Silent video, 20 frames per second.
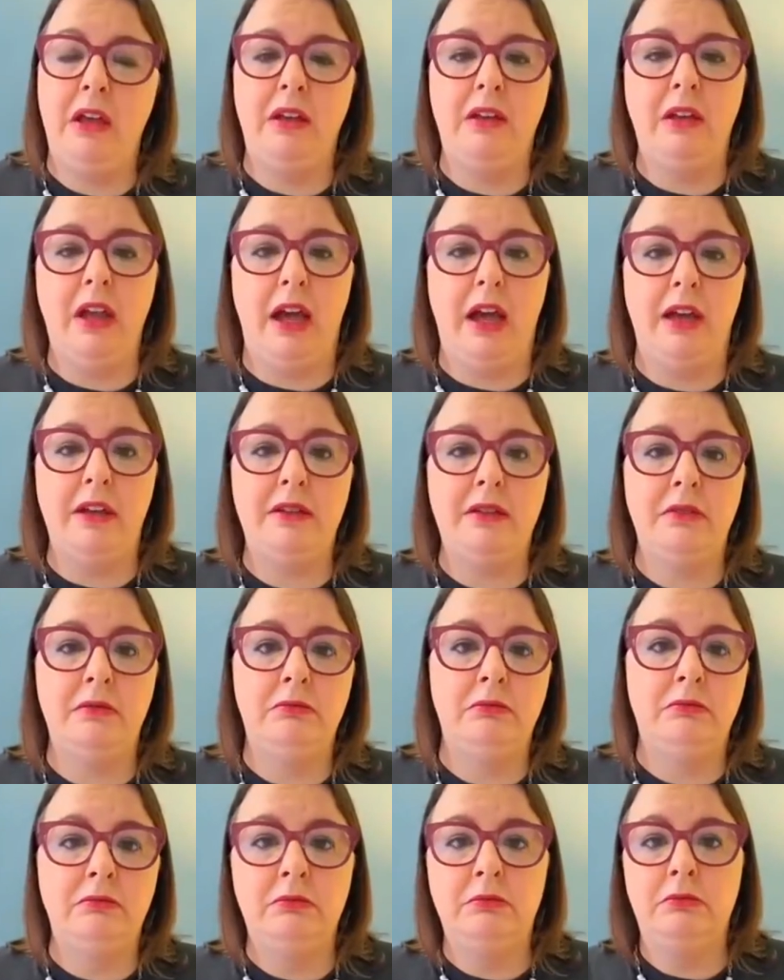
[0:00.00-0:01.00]
Not
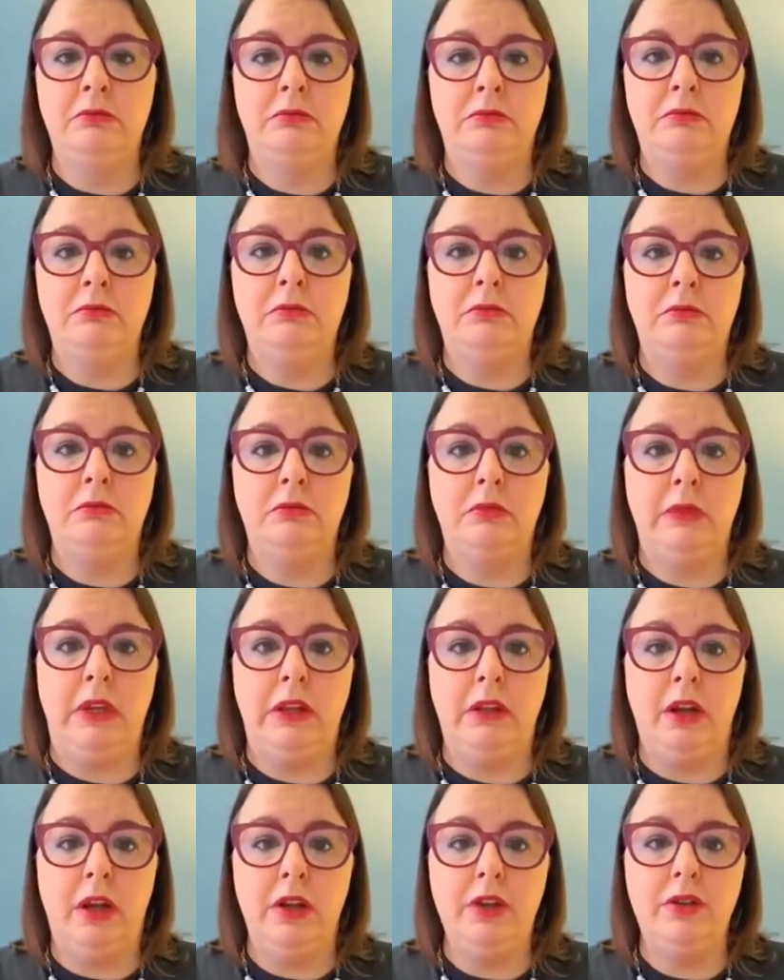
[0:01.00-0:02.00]
a
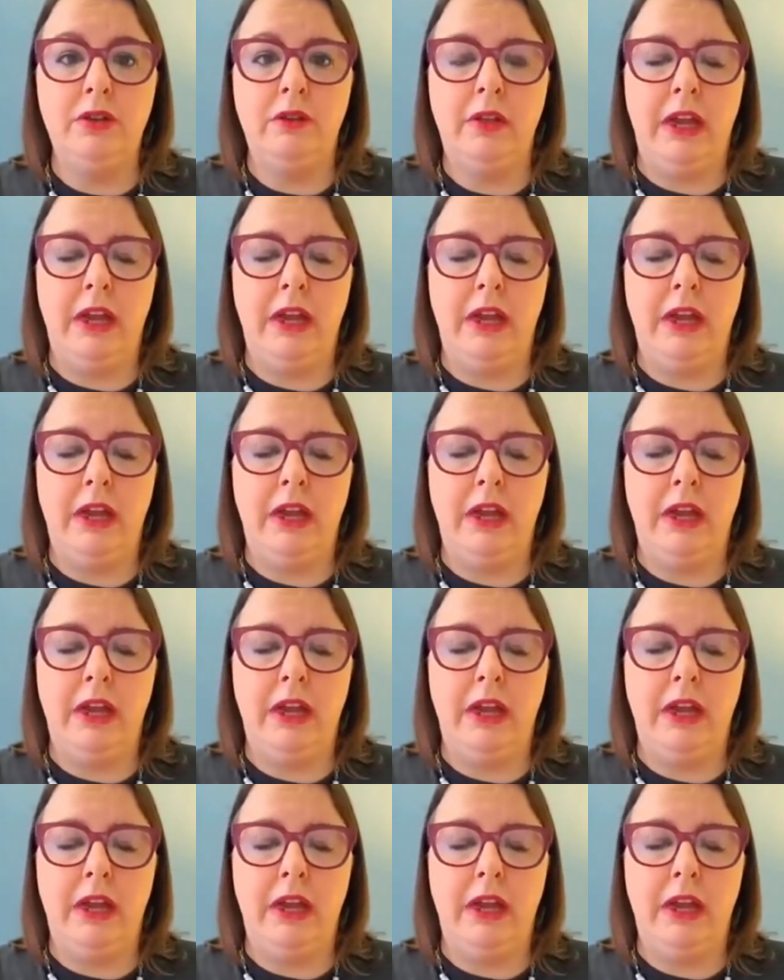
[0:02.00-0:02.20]
larger...